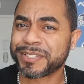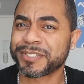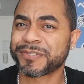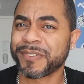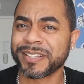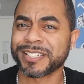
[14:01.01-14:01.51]
is
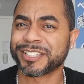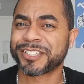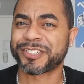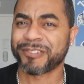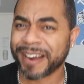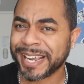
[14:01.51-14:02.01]
really
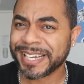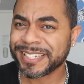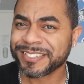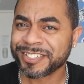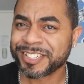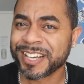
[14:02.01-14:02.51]

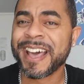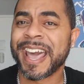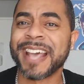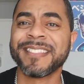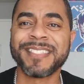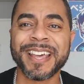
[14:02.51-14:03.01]
strange.
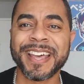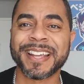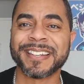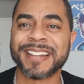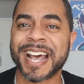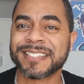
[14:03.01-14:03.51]
And
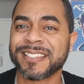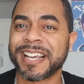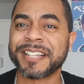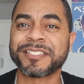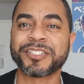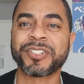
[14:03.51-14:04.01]
then as the
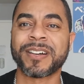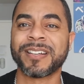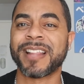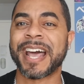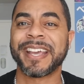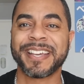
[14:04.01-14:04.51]
ladies are trying to
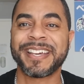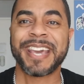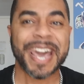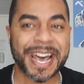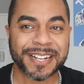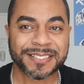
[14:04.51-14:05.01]
like
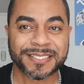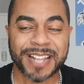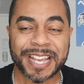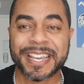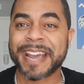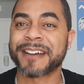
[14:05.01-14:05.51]
guess
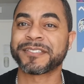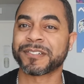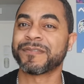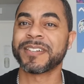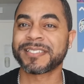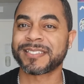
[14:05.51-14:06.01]
like
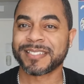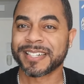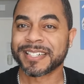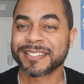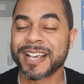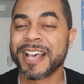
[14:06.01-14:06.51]

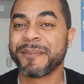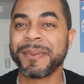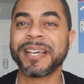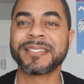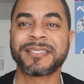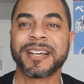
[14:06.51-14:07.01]
characteristics, Mia
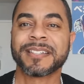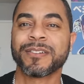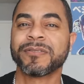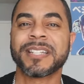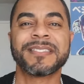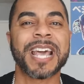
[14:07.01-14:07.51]
says, oh,
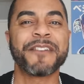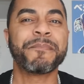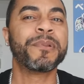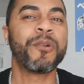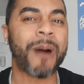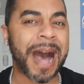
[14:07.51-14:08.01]
does he have
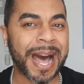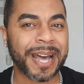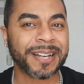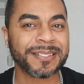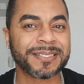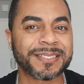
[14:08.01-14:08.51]
blue
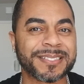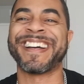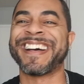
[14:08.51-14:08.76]
eyes?